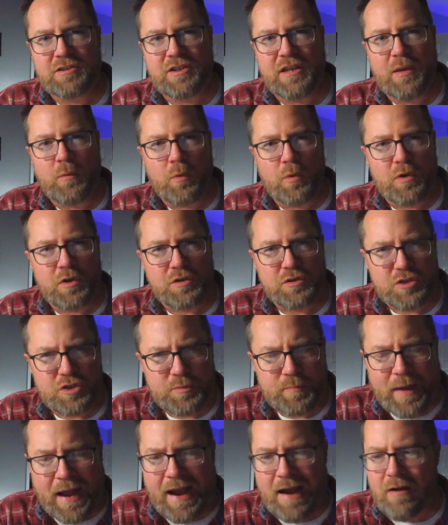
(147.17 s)
and they will
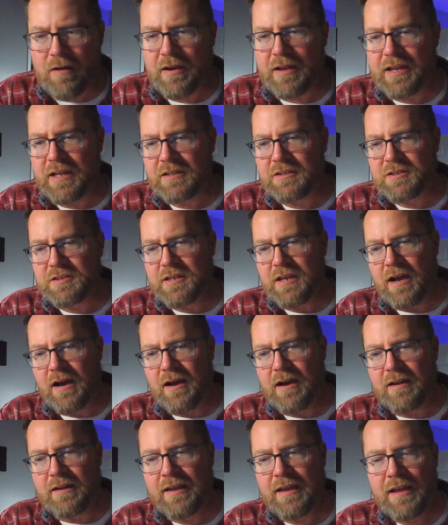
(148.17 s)
conspire against
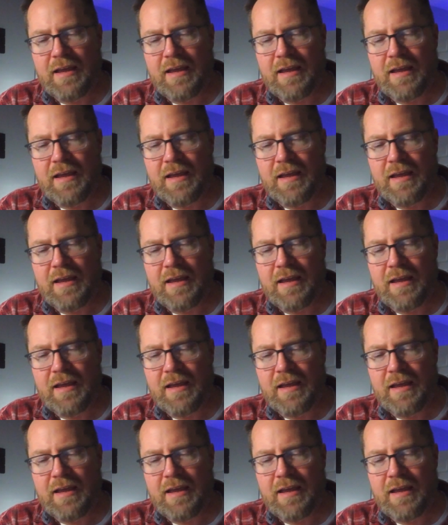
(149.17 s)
God,